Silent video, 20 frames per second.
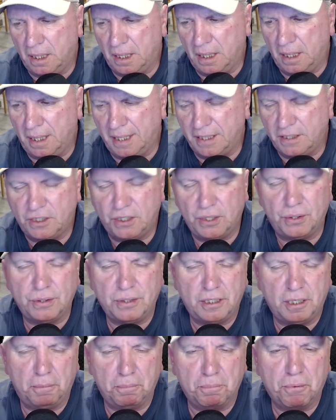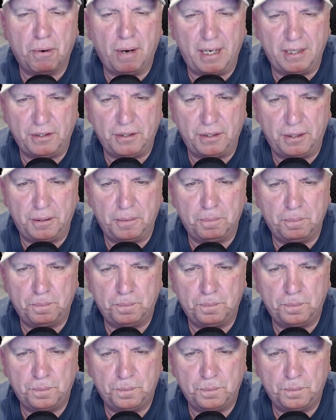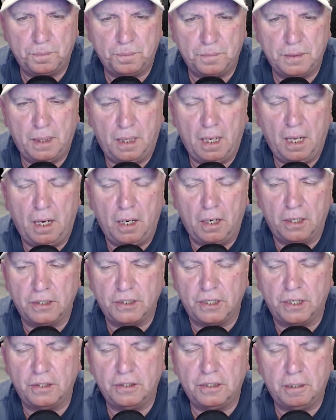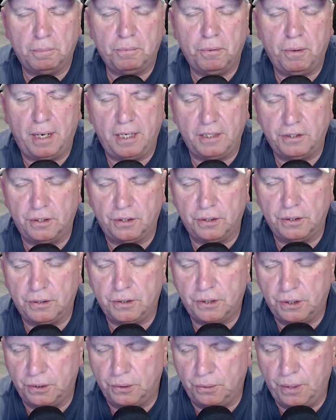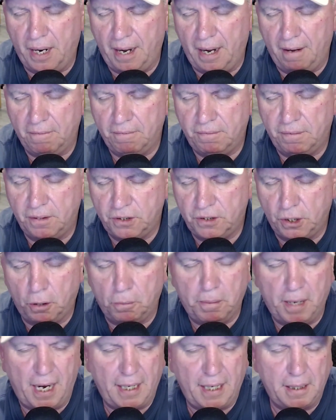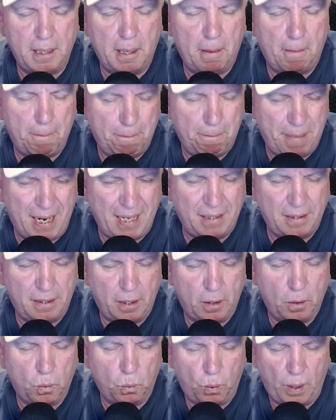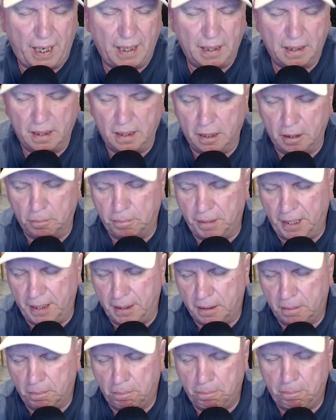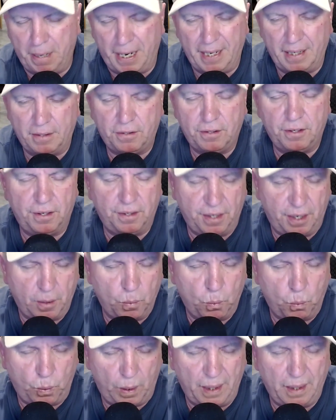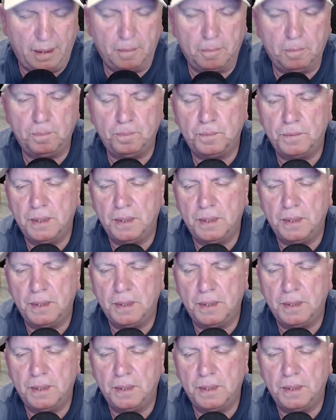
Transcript: uh, exert some pressure, exert some pressure to have Joe Biden bend their way a little bit, bend to their will.